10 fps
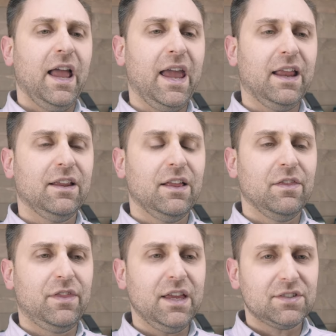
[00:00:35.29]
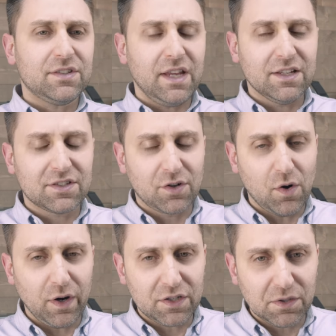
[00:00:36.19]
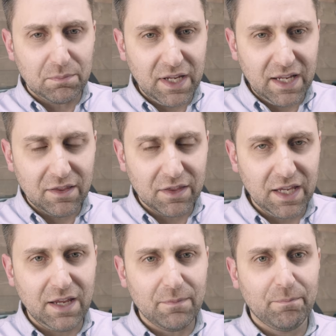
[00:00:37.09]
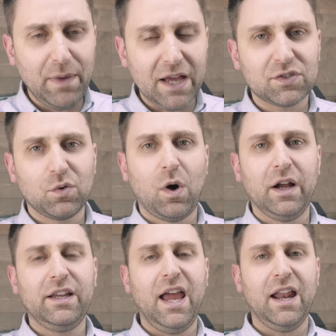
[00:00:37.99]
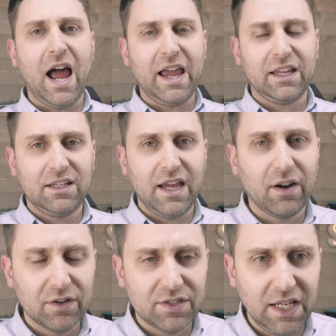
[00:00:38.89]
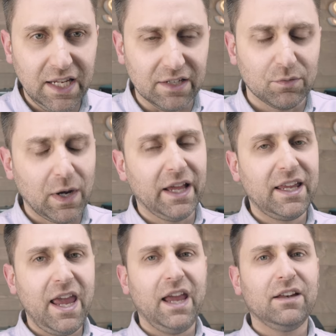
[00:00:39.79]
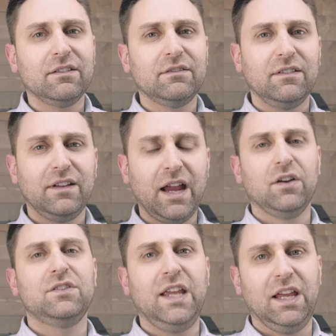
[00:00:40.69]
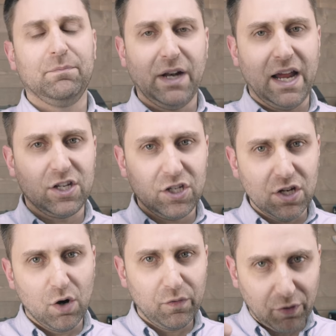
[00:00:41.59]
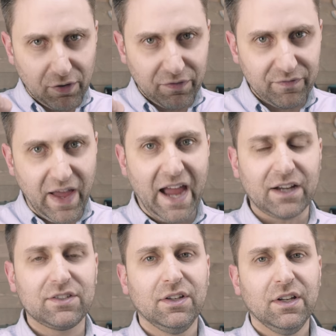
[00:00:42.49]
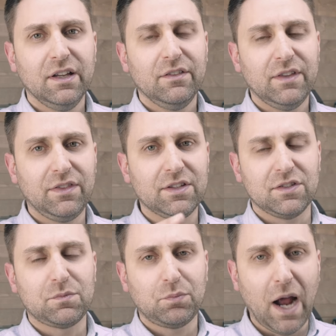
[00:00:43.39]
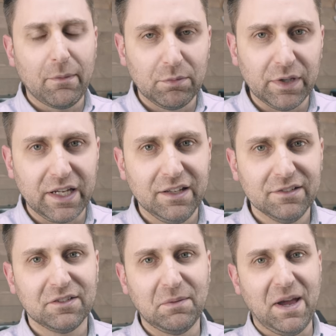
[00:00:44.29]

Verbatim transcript: And this is going to be the best one yet, I guarantee it. Well, I can't guarantee it, but I know for a fact that this is probably the